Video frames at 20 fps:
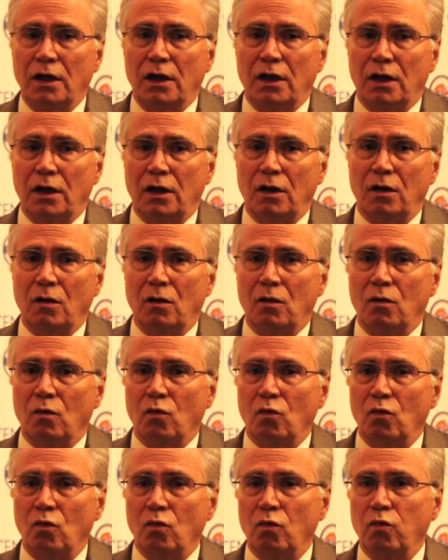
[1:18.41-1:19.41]

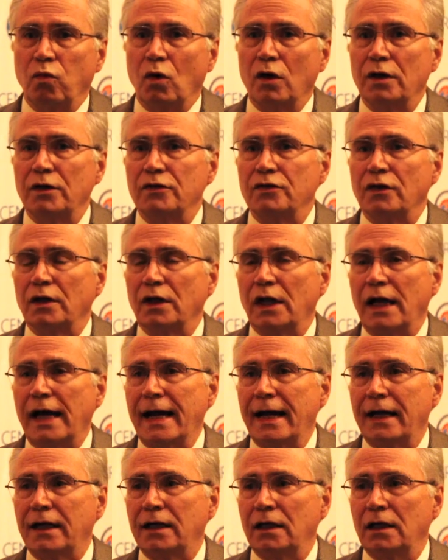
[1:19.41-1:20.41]
One is a
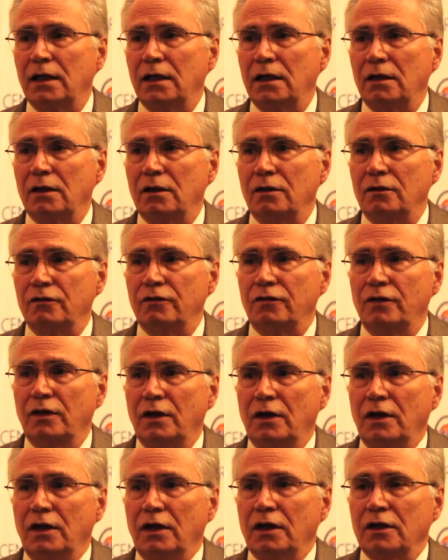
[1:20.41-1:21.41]
lack of
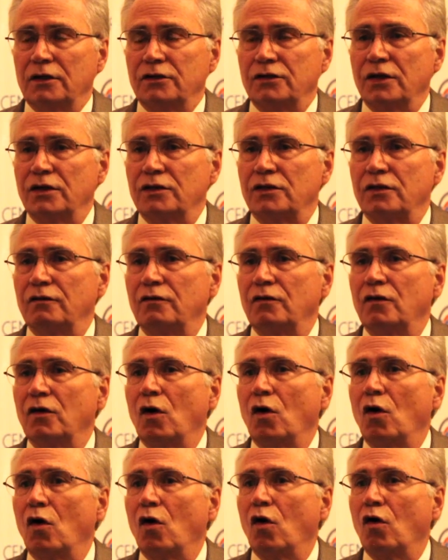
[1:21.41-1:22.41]
a sense of
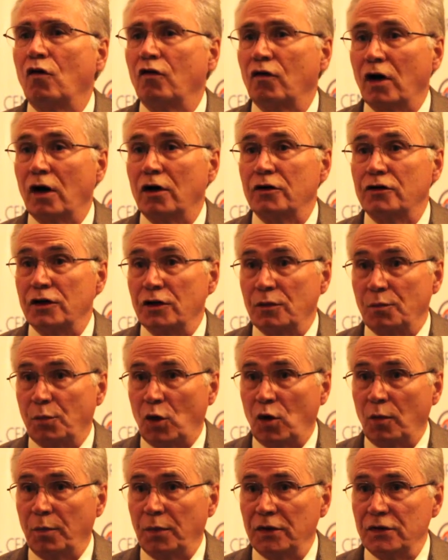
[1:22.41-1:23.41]
overarching
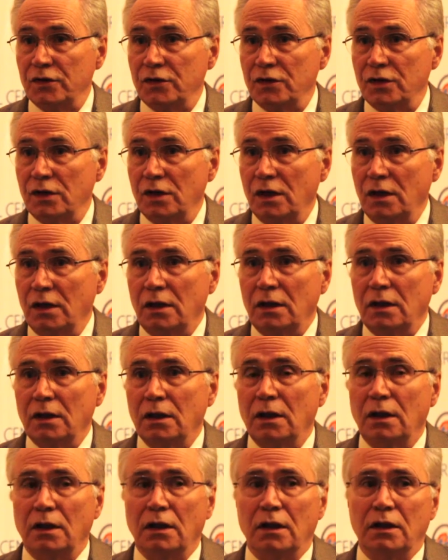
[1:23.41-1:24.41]
purpose.
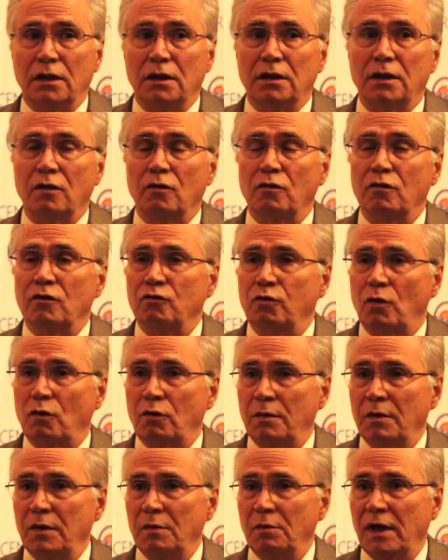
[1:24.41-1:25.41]
In other words, what
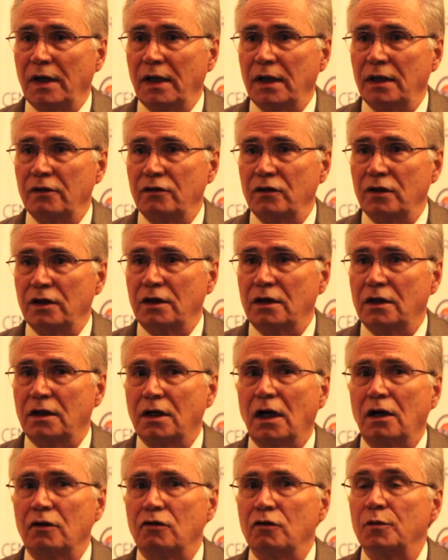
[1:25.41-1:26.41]
we mean by that is a
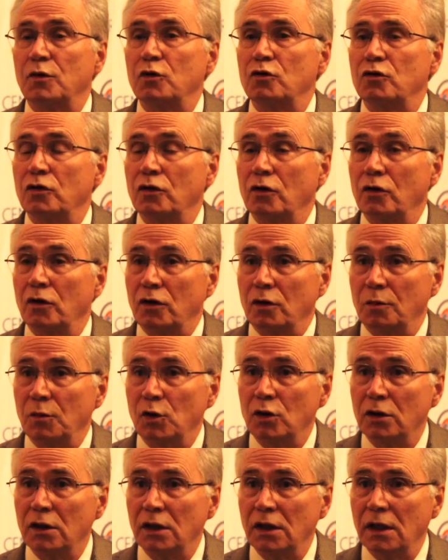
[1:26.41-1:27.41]
contribution to the
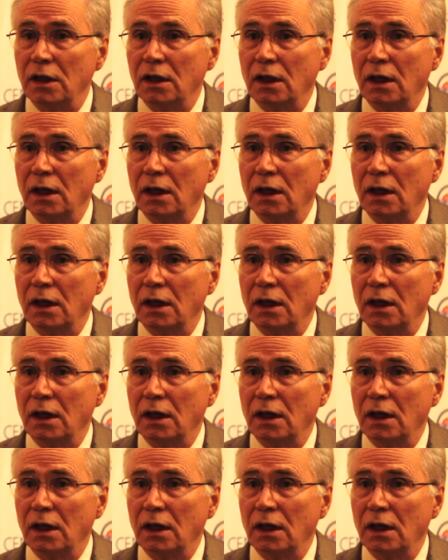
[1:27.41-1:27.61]
community.